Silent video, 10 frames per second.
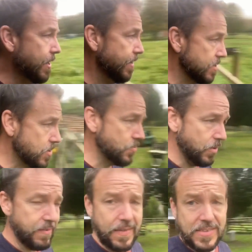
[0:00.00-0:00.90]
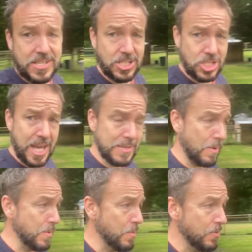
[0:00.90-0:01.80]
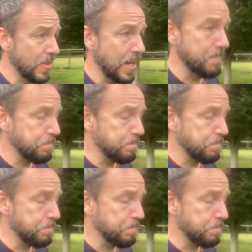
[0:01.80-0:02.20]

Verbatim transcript: This We found this in a shed where we moved in.